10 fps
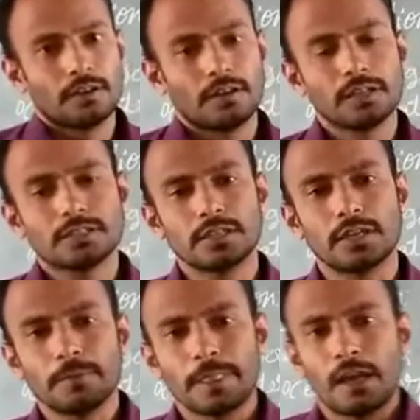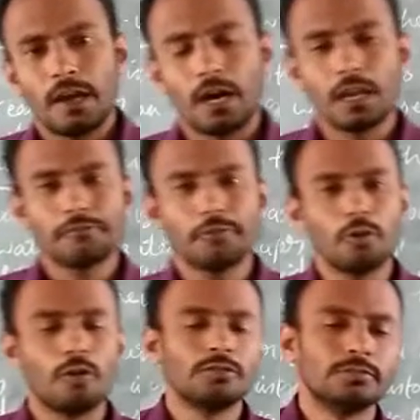Now children, all of you
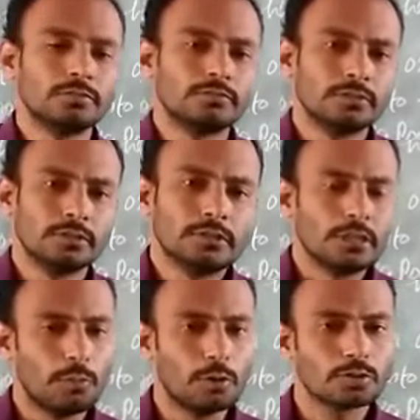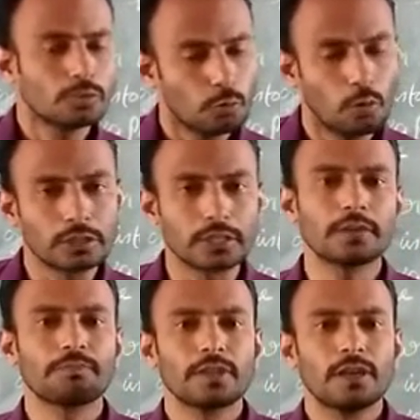know about
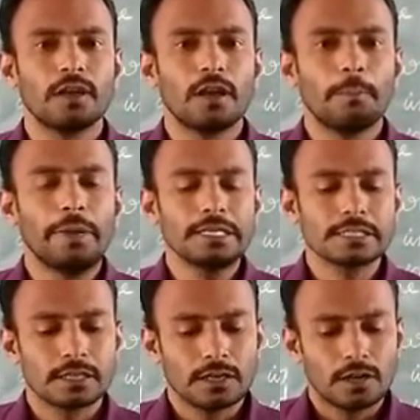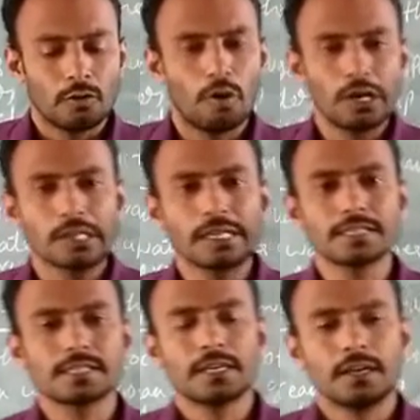water. Means water
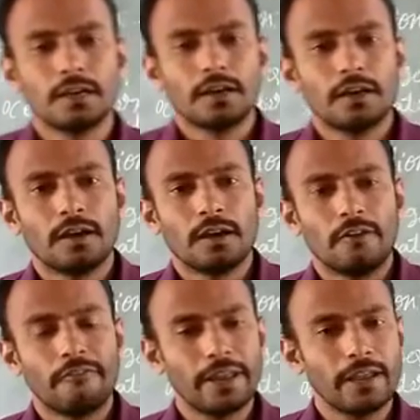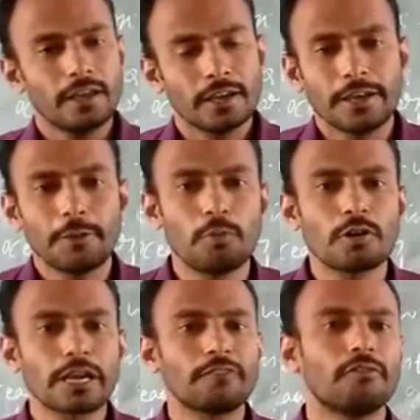is very
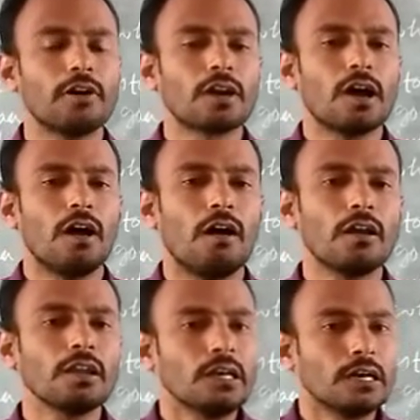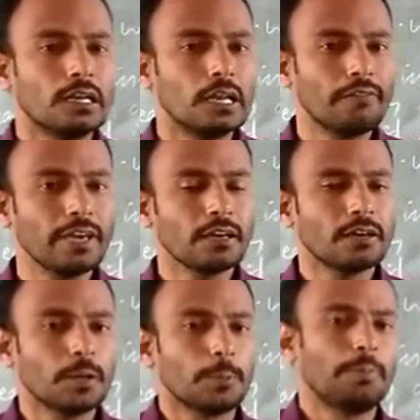important for all
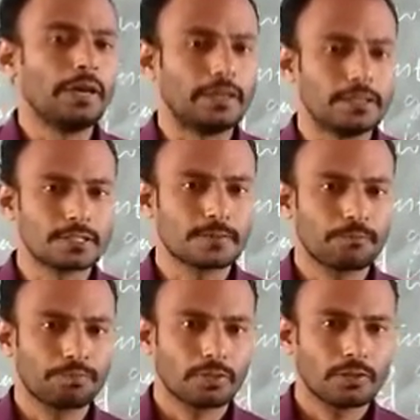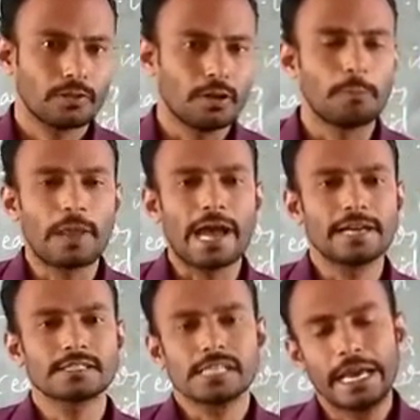living beings,
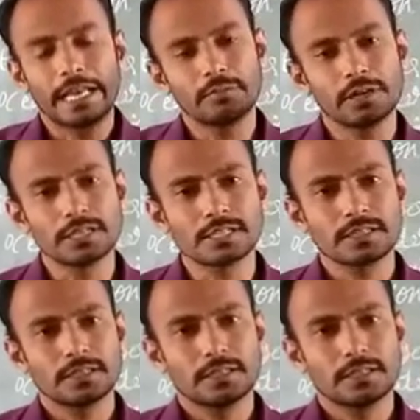plants, animals